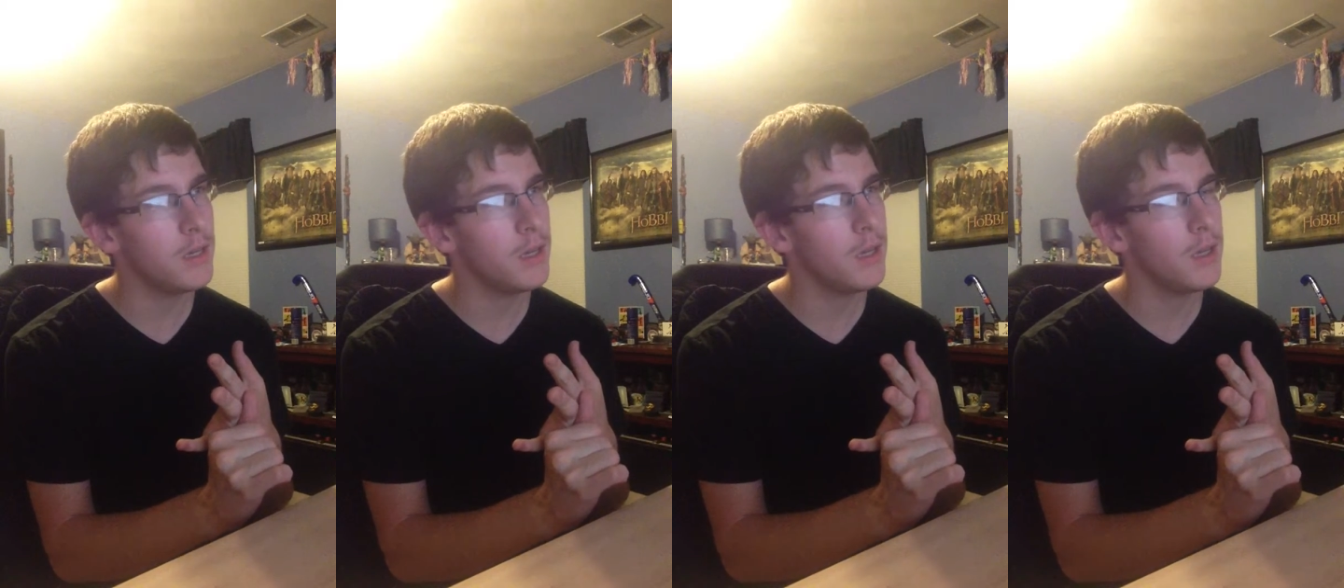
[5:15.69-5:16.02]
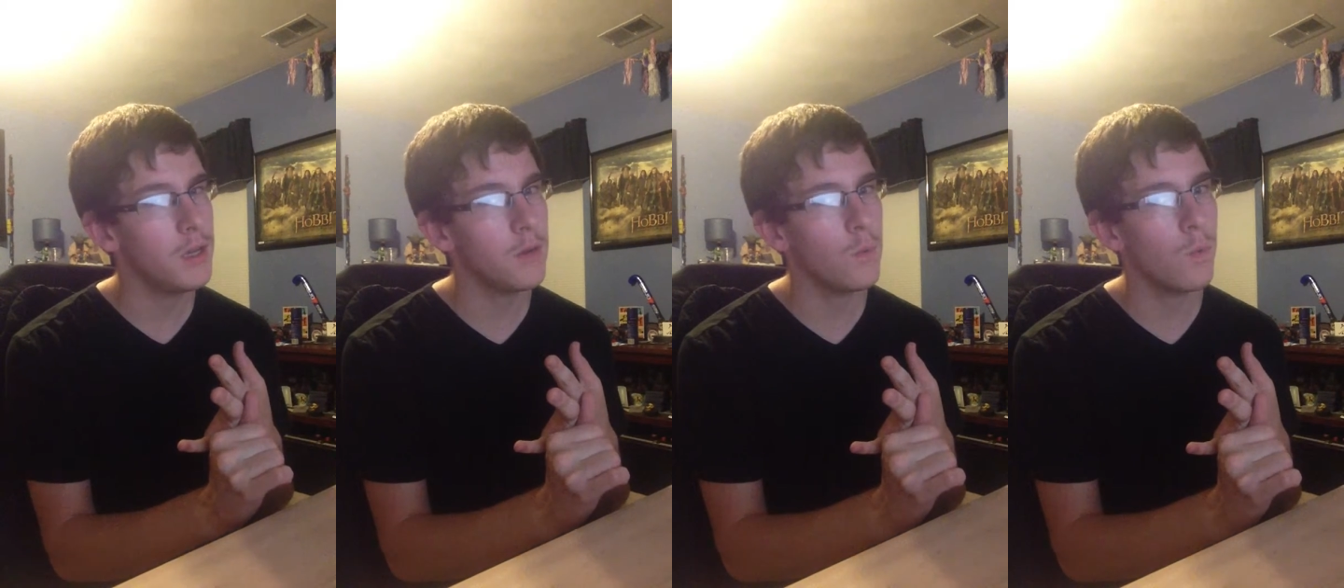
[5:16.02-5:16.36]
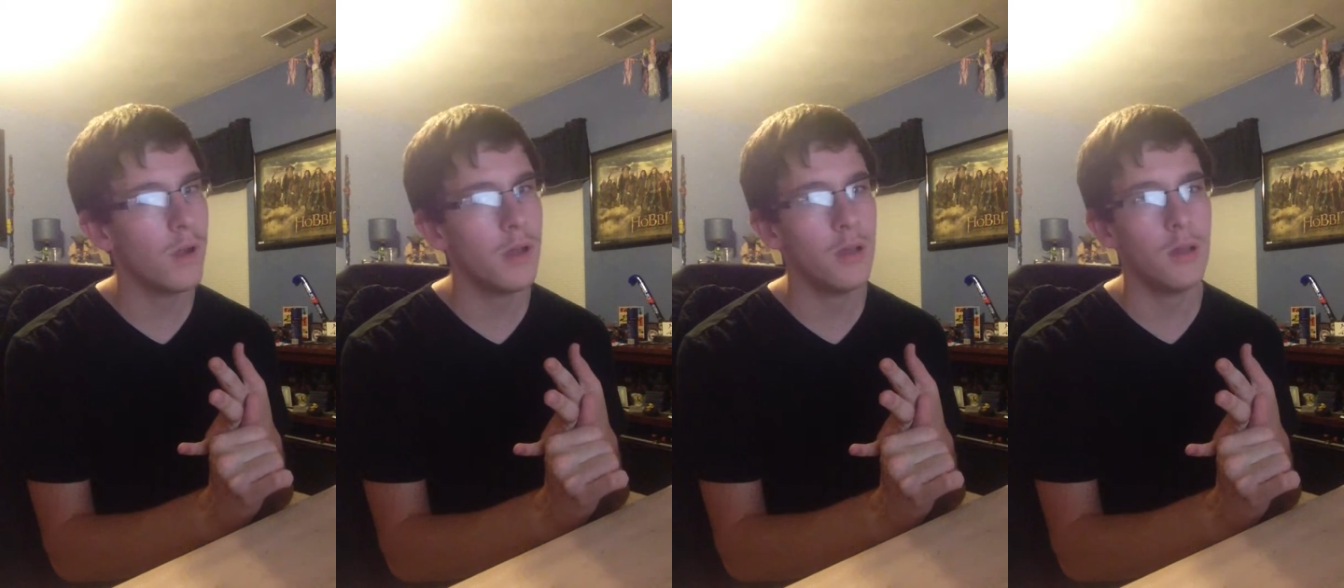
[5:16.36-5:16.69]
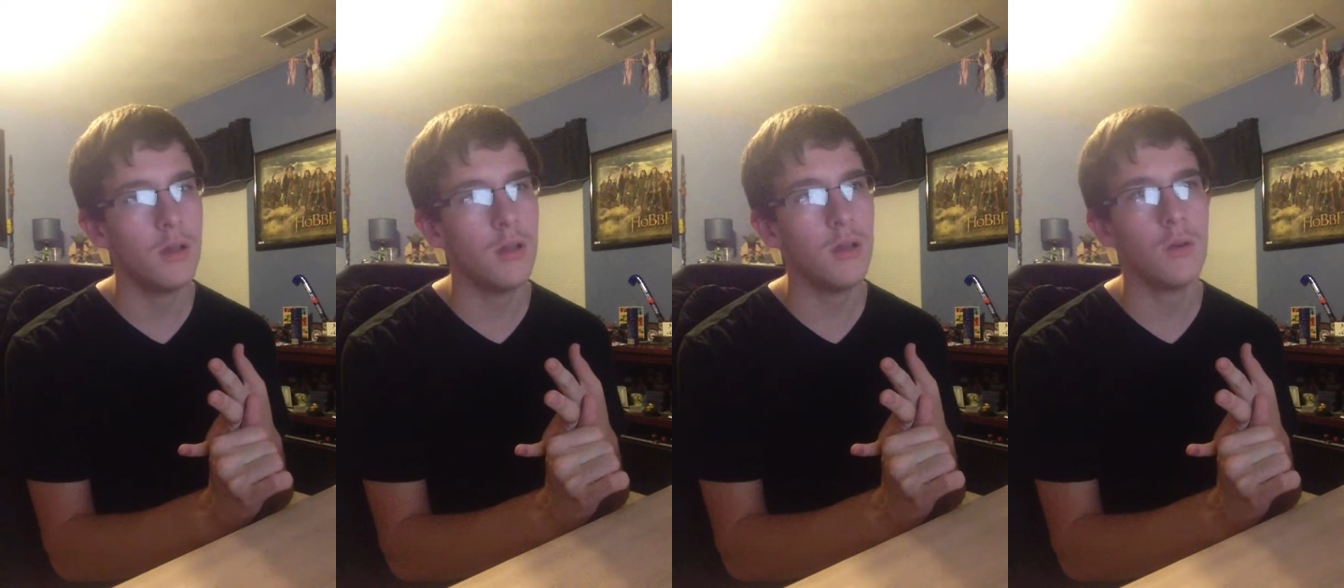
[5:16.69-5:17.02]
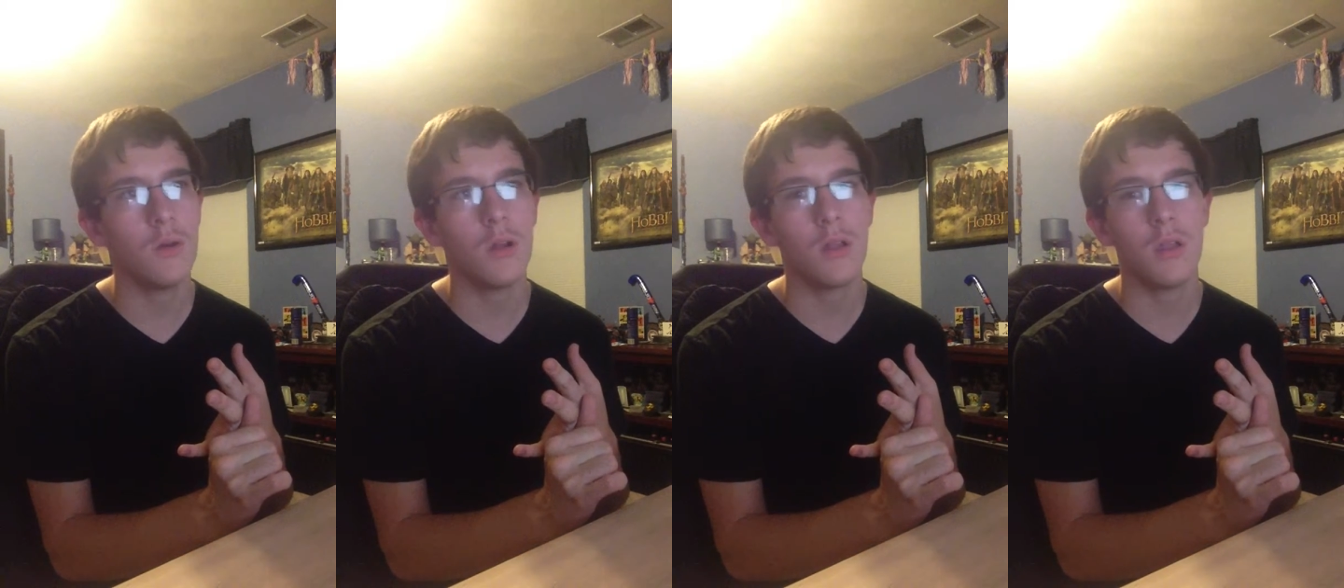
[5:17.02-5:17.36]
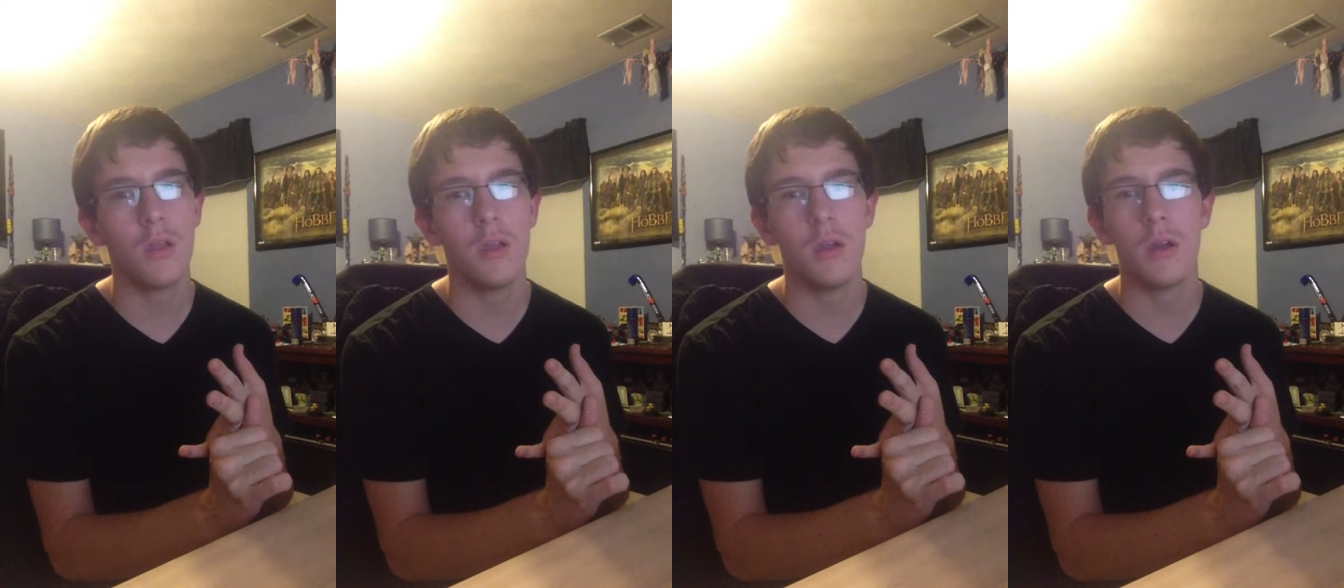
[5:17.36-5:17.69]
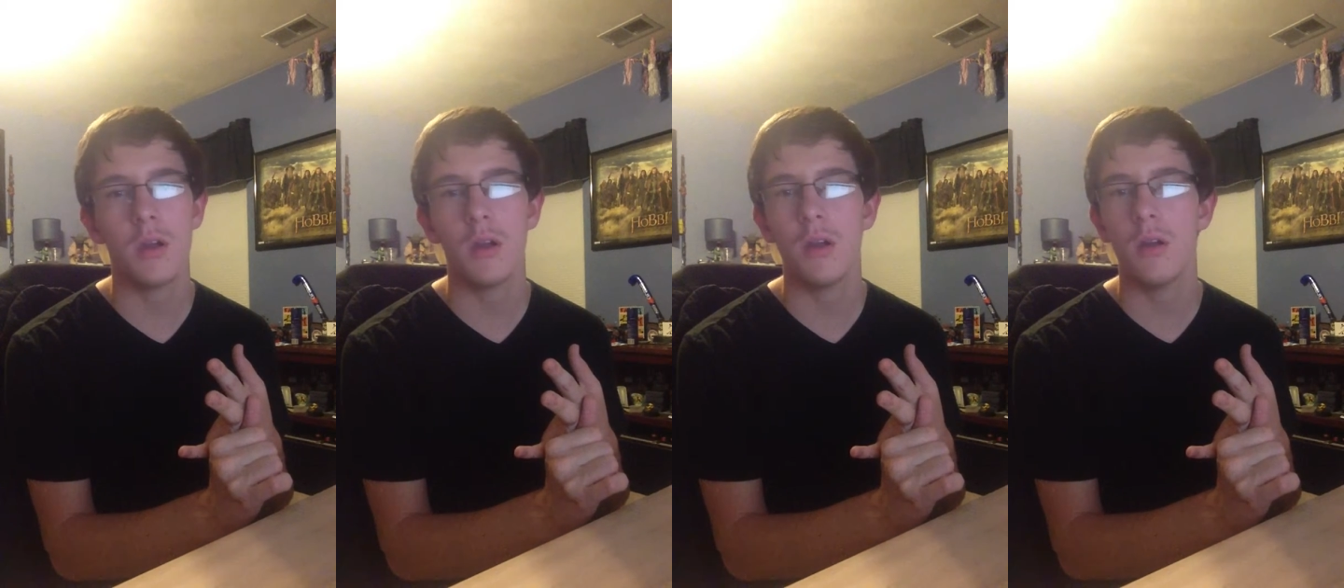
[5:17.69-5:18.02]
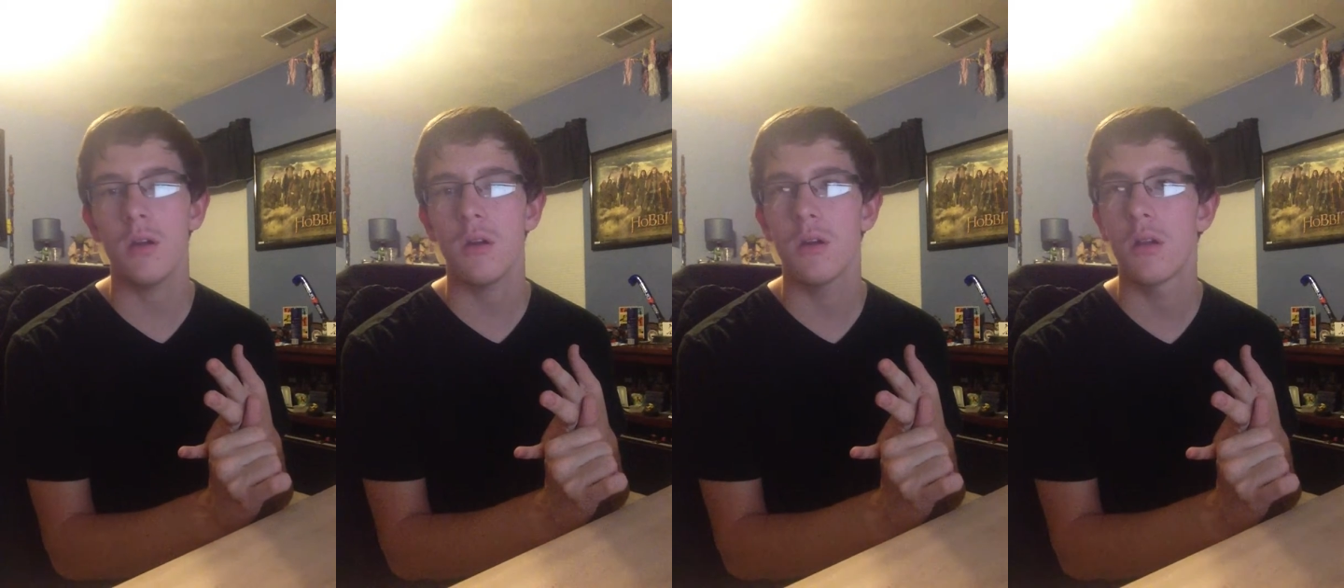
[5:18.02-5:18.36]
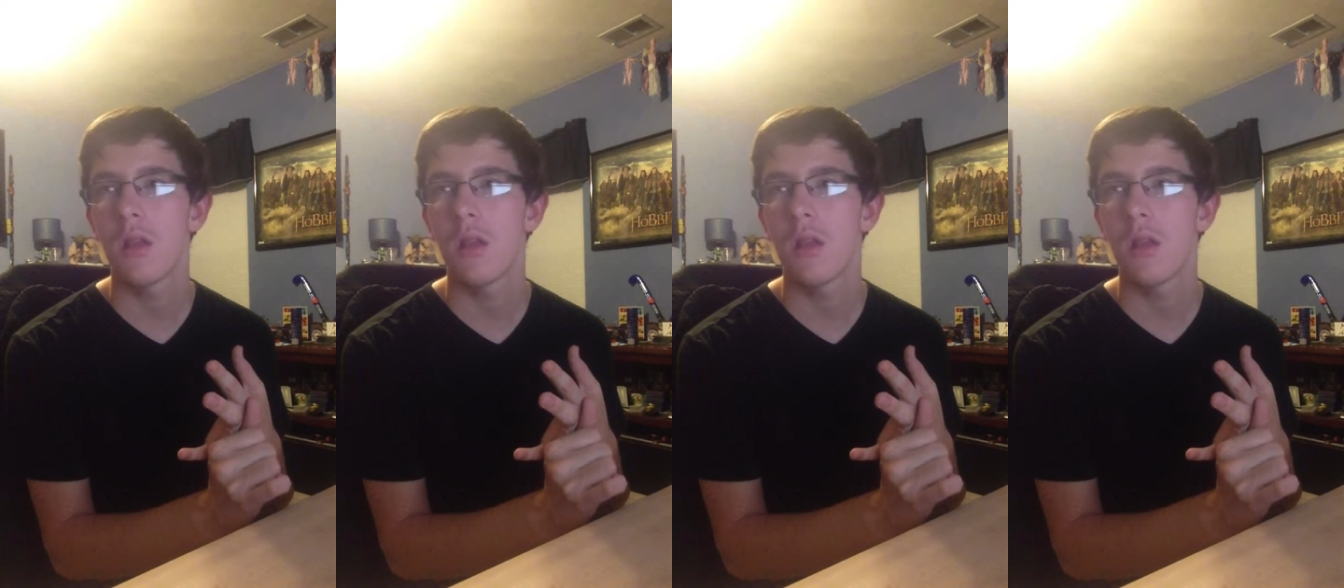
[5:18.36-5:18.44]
and what else is there?